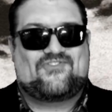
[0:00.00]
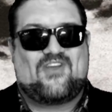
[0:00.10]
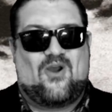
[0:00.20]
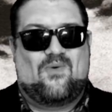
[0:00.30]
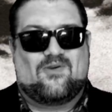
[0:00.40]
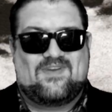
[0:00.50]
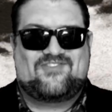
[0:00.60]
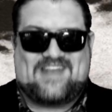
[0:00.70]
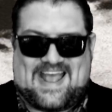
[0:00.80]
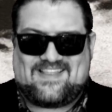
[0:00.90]
So
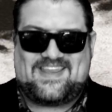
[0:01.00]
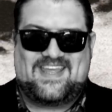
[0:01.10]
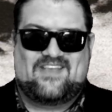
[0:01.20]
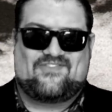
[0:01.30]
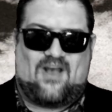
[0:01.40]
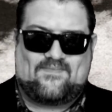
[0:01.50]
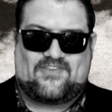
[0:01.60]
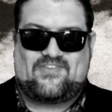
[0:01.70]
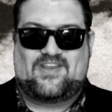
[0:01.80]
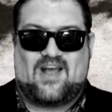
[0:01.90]
originality is
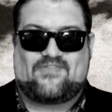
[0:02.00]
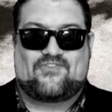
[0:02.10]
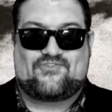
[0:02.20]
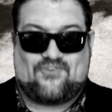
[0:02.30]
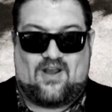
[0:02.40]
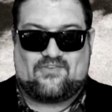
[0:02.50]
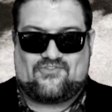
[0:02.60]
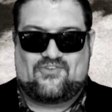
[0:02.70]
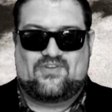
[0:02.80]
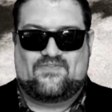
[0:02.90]
obviously not the strong
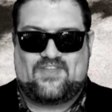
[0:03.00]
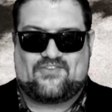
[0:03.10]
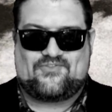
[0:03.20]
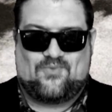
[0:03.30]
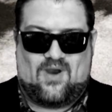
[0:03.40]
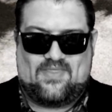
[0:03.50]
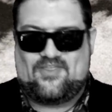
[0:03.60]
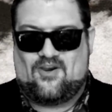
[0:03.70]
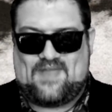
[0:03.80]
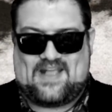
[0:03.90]
suit of this one, though